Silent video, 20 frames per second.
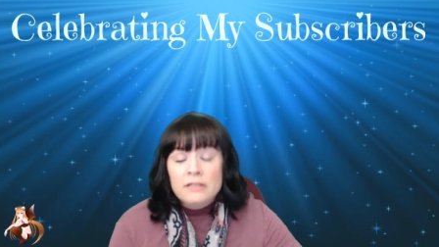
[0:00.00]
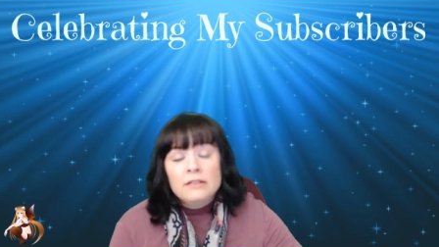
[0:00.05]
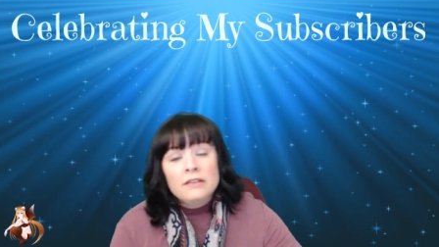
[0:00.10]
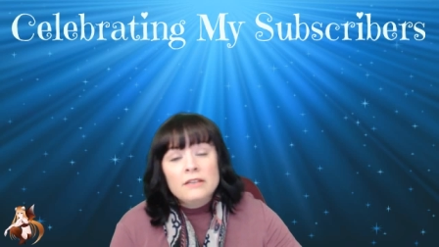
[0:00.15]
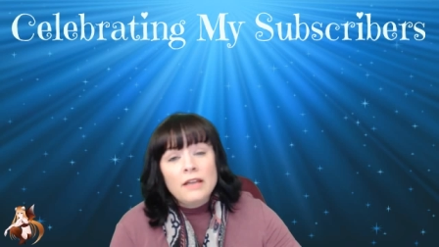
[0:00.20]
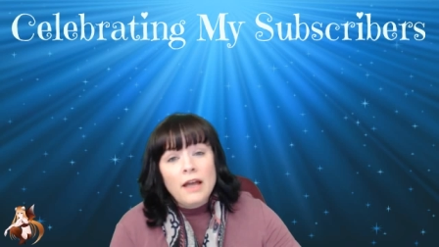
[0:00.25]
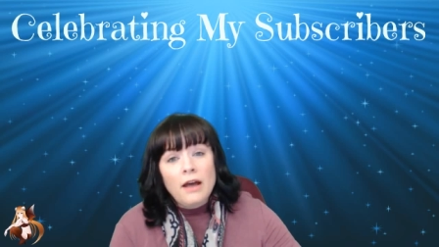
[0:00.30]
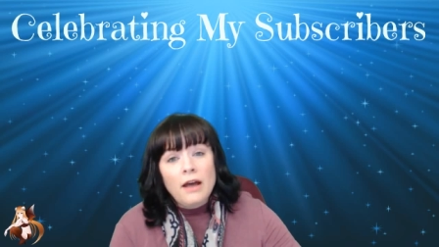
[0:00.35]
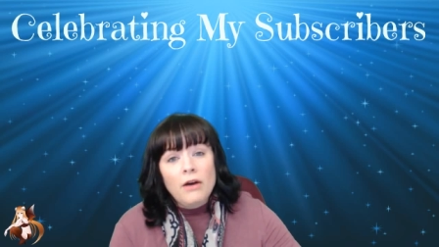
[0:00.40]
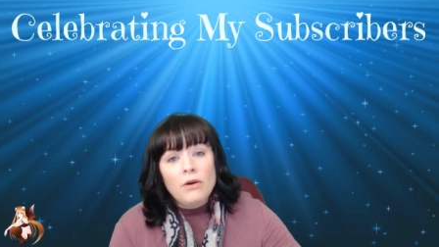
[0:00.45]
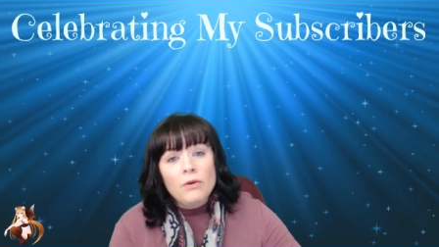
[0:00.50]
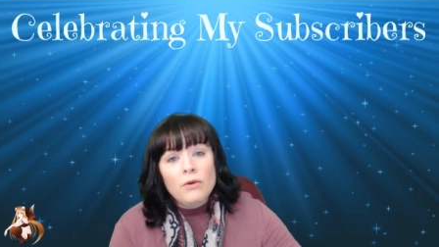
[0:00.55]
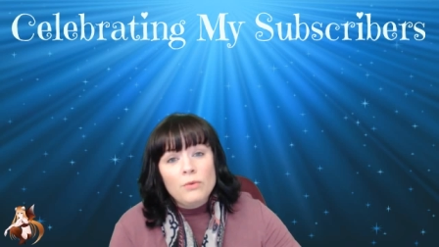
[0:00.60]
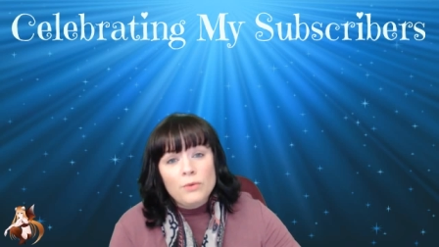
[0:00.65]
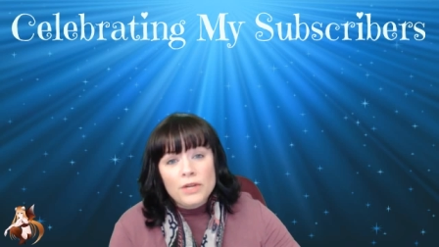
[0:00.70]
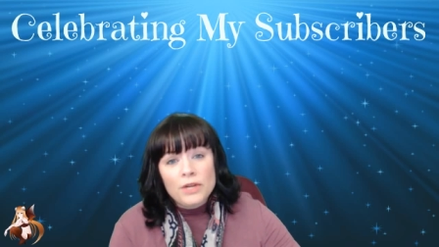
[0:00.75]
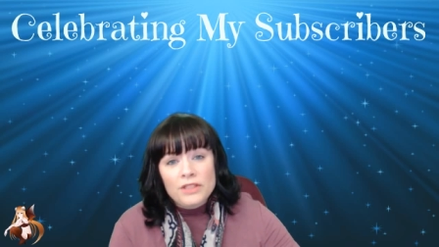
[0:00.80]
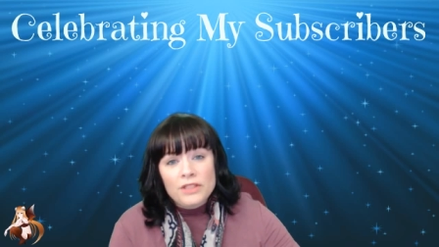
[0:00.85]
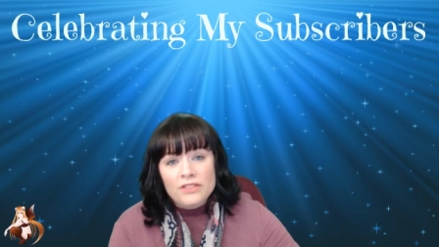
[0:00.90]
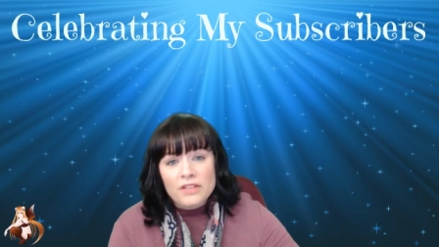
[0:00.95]
Now,
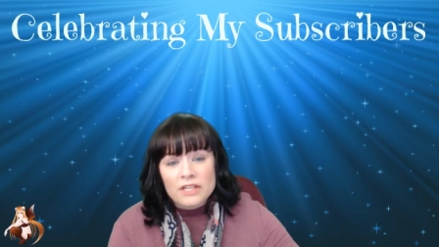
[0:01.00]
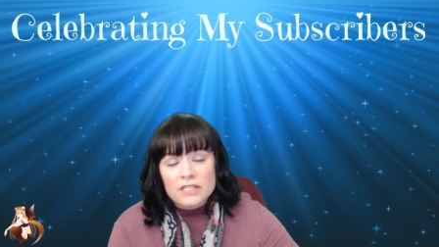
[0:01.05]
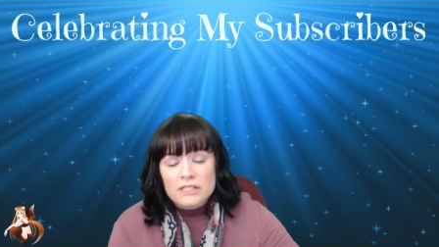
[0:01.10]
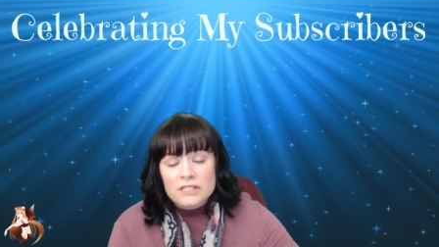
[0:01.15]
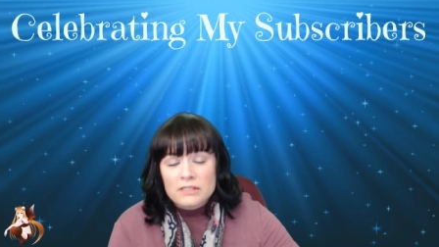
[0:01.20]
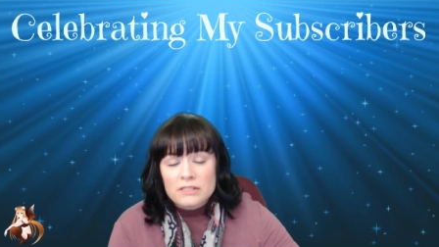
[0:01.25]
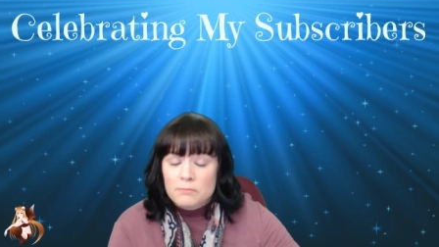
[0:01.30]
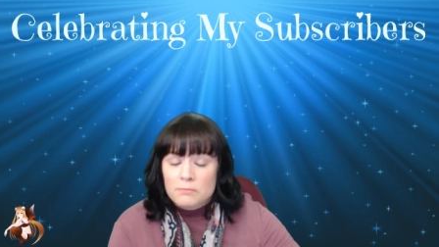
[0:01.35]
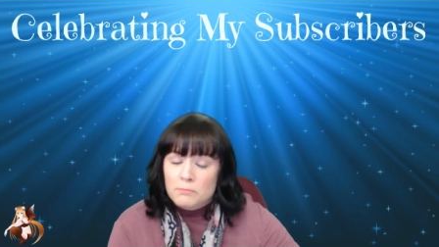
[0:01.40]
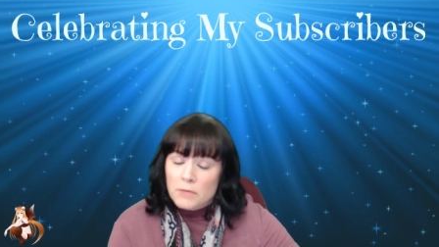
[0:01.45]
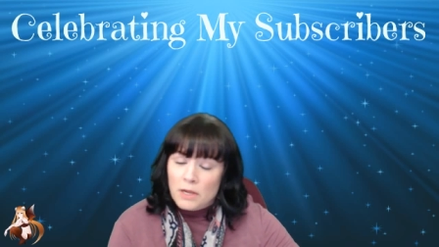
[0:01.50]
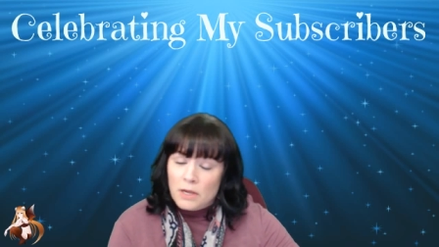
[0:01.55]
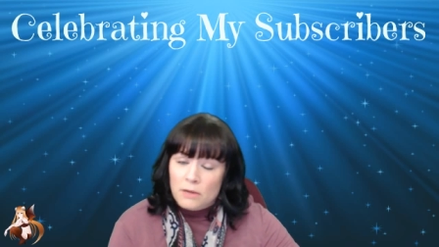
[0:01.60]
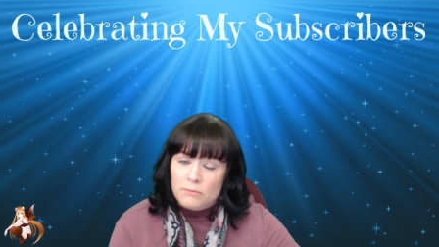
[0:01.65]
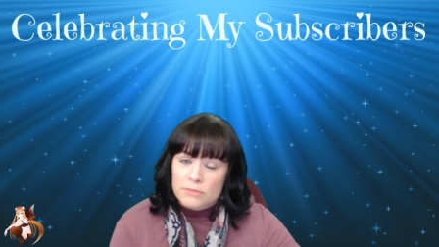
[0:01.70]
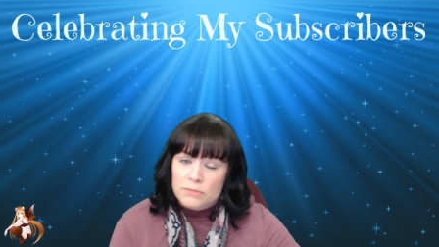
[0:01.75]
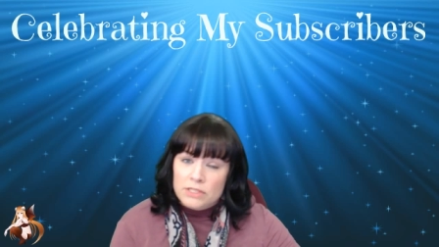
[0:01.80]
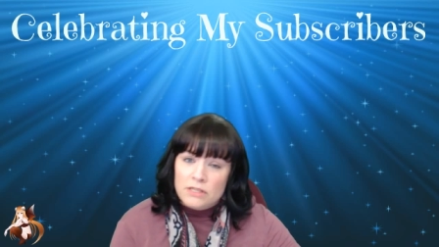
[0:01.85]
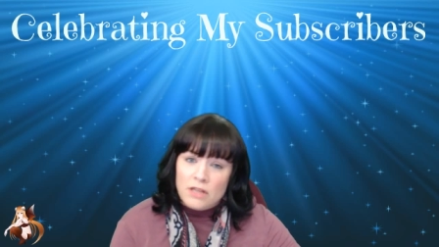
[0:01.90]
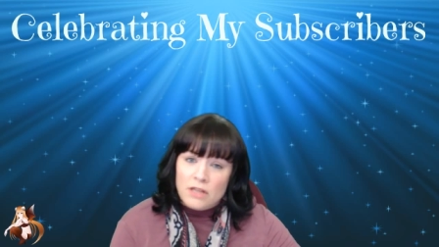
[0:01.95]
with this
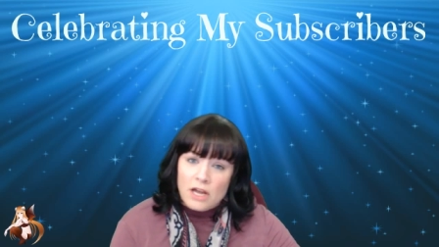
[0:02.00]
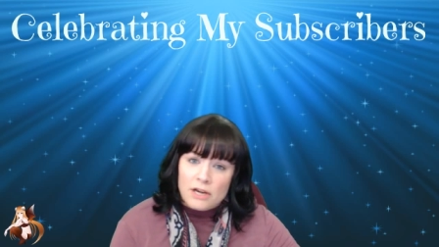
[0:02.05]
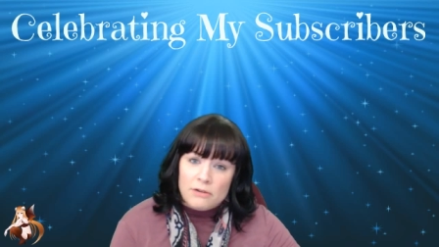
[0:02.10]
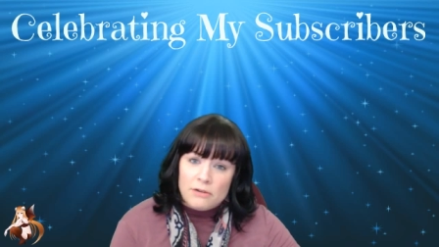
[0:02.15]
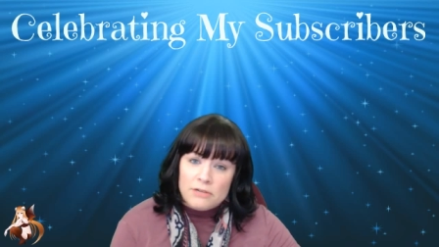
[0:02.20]
comes a lot of